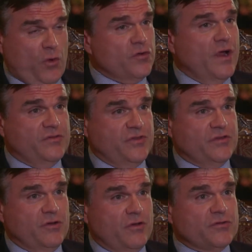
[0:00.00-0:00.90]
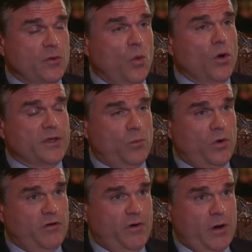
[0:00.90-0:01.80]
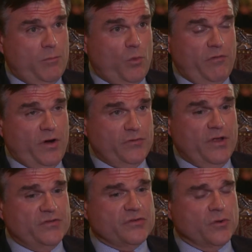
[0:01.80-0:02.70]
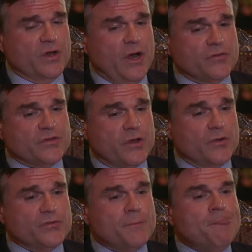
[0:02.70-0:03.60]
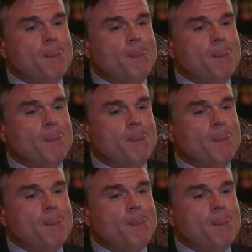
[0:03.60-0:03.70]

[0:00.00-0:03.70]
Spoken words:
or a transitionalist to work in one of our transitional care centers,